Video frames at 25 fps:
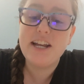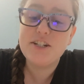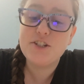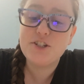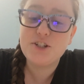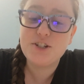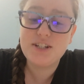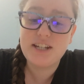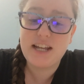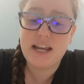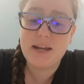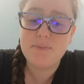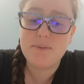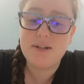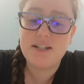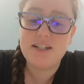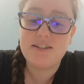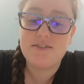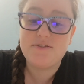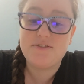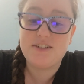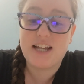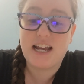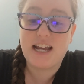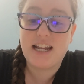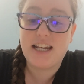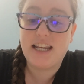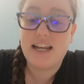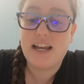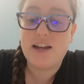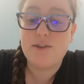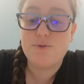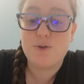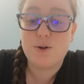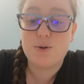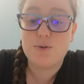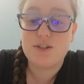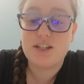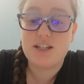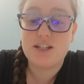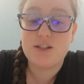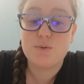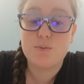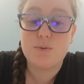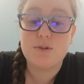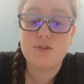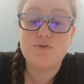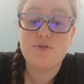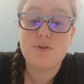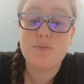entertainment of dining at Rosings
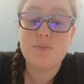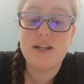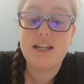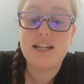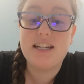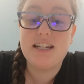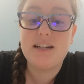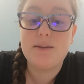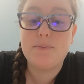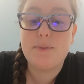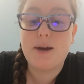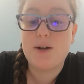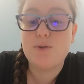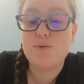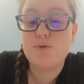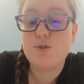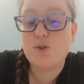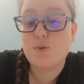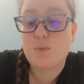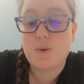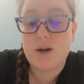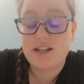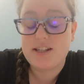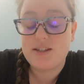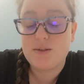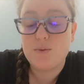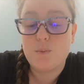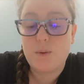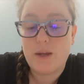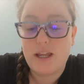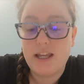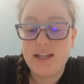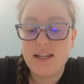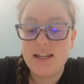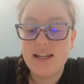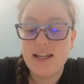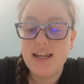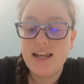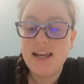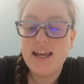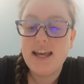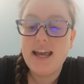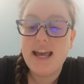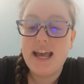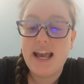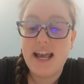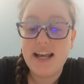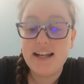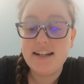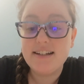was repeated about twice a week,
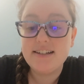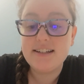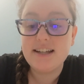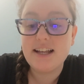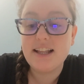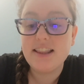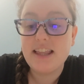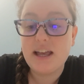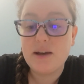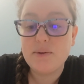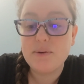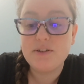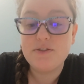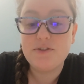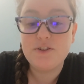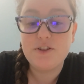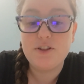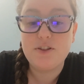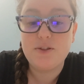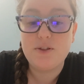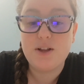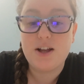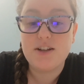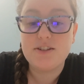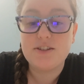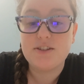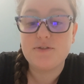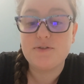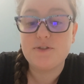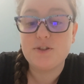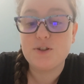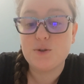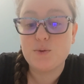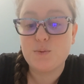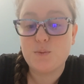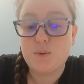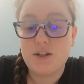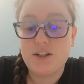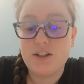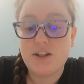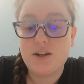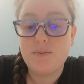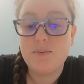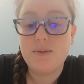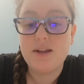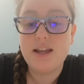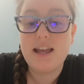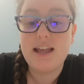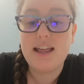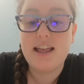and, allowing for the loss of Sir
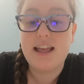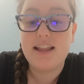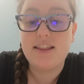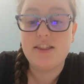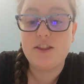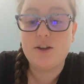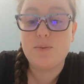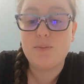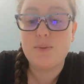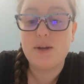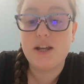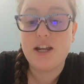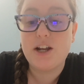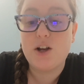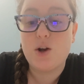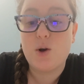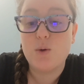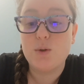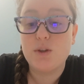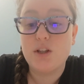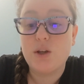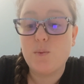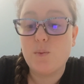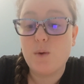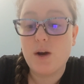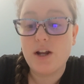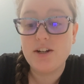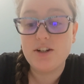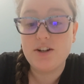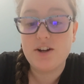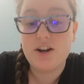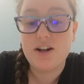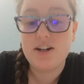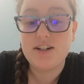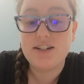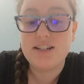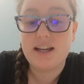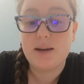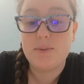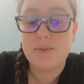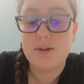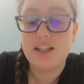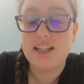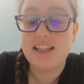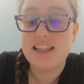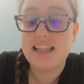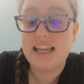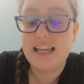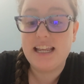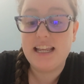William, and there being only one card
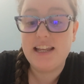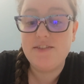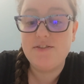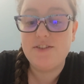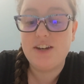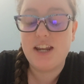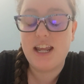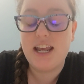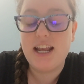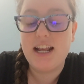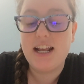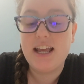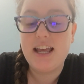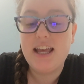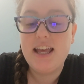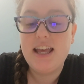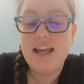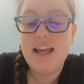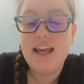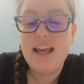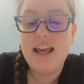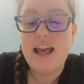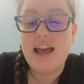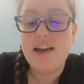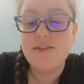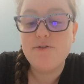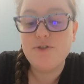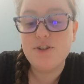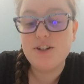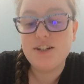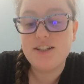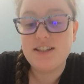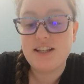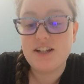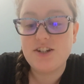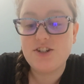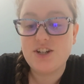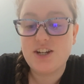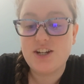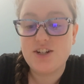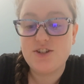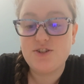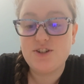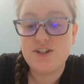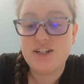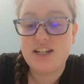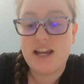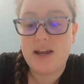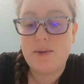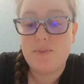table in the evening, every such
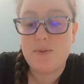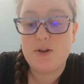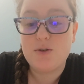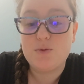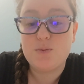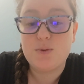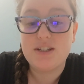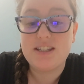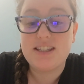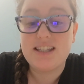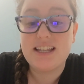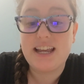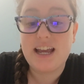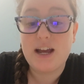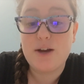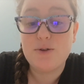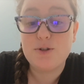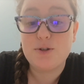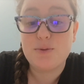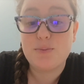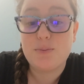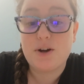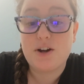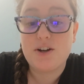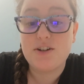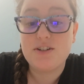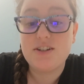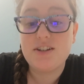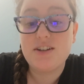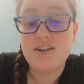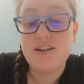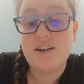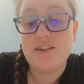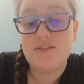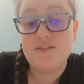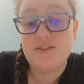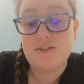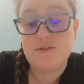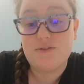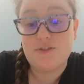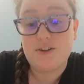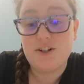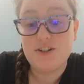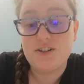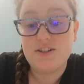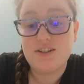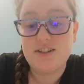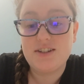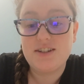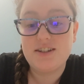entertainment was the counterpart of the
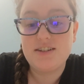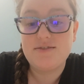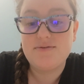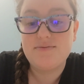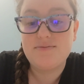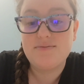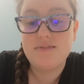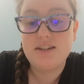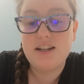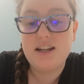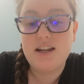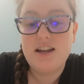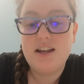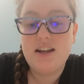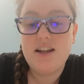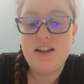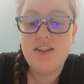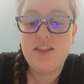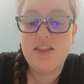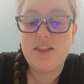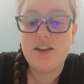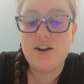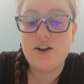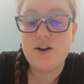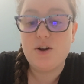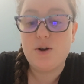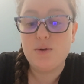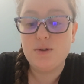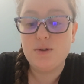first. Their